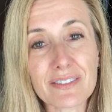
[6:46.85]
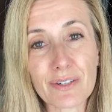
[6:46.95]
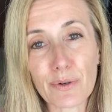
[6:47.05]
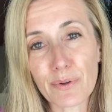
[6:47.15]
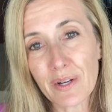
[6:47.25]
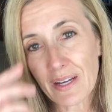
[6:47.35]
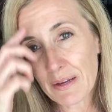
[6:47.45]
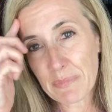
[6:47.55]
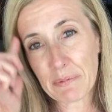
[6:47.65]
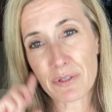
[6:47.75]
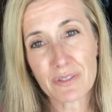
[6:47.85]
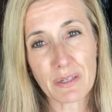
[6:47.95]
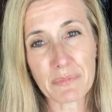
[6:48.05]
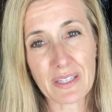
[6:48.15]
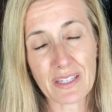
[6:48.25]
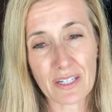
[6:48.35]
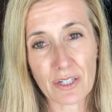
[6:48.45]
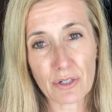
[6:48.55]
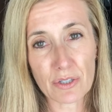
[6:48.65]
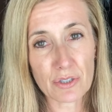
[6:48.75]
So maybe there's something that
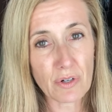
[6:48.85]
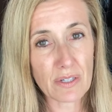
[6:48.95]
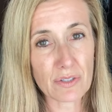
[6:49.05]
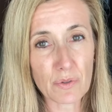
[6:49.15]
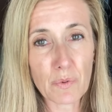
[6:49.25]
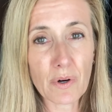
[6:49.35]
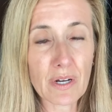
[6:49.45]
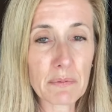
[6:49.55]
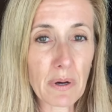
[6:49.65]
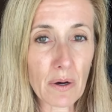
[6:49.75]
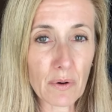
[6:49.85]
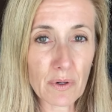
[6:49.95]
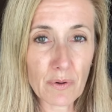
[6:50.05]
you're stressed or worried about,